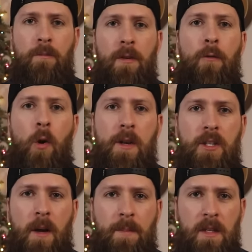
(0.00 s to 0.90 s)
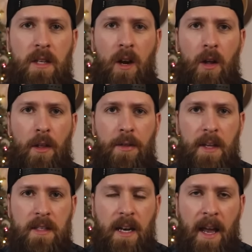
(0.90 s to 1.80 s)
Before we jump into all the
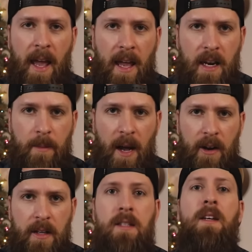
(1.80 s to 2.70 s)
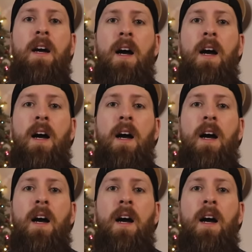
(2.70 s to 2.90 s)
things that I hate about it,